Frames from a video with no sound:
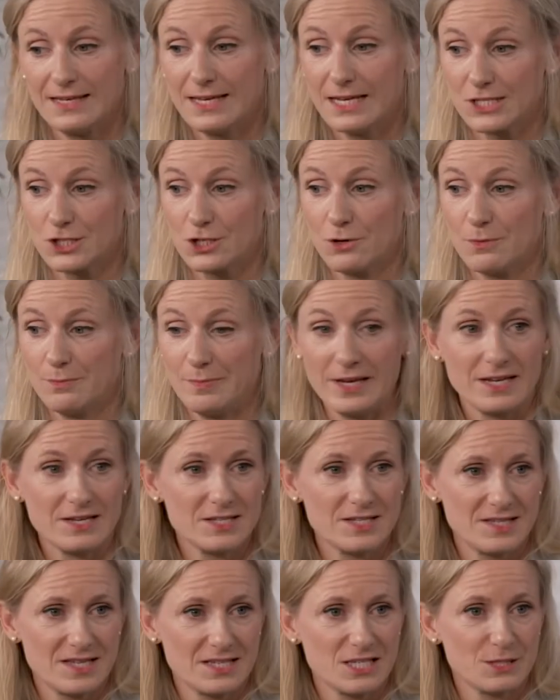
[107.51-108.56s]
so
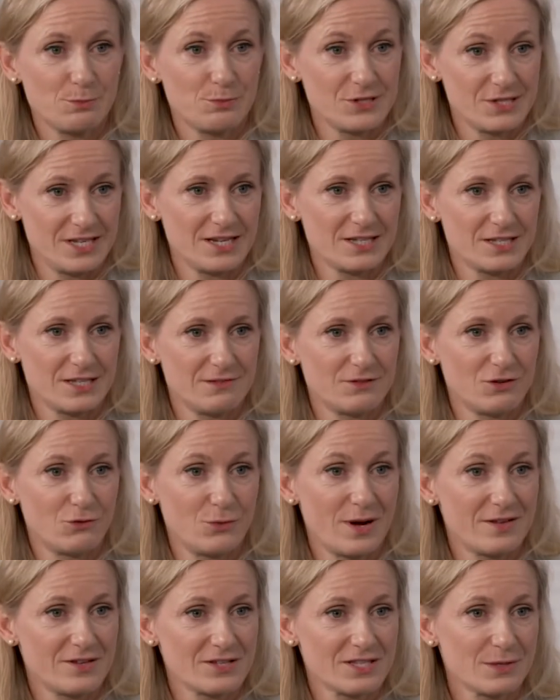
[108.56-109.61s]
because this is predictive of
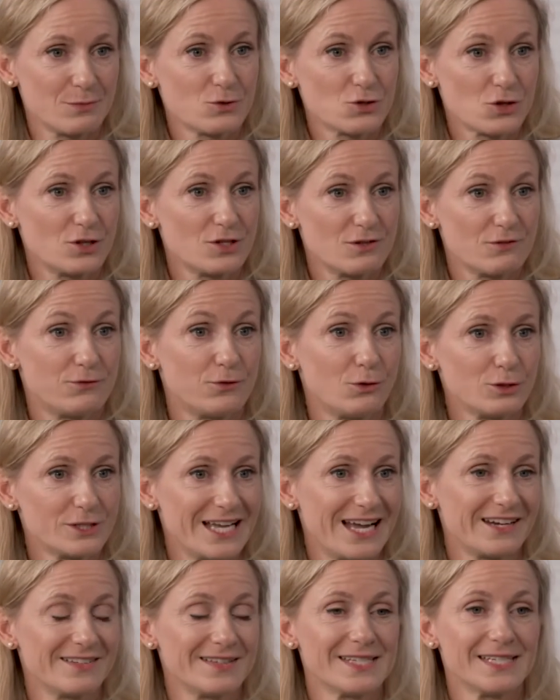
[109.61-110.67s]
whether someone's going to fall
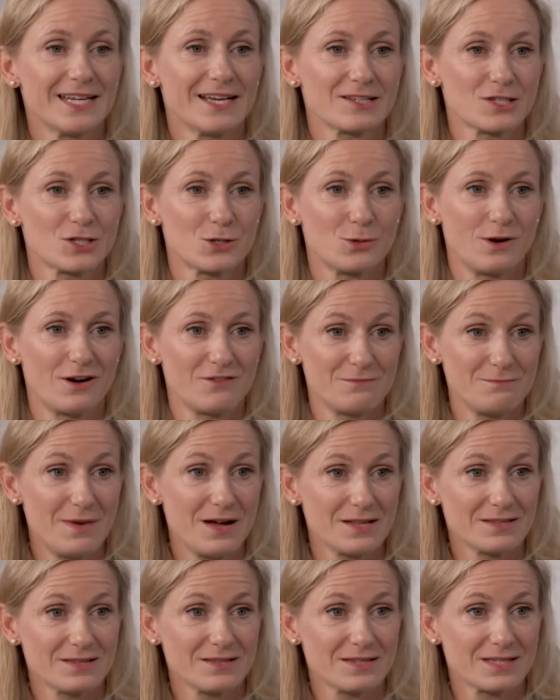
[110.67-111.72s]
down in the next 12
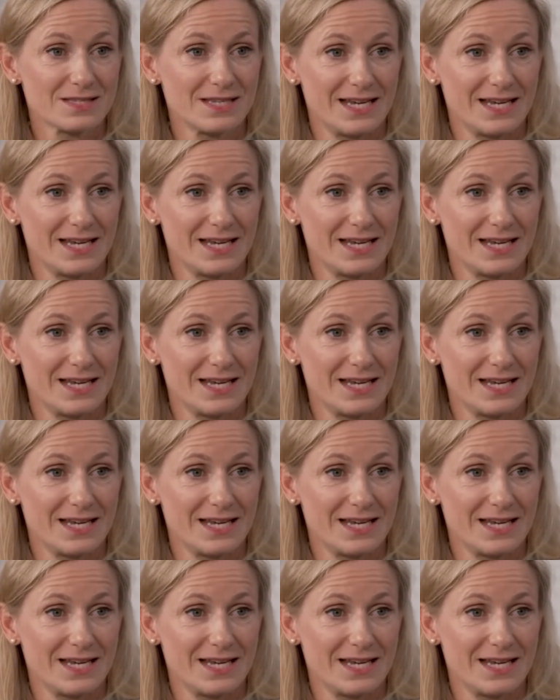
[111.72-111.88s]
months,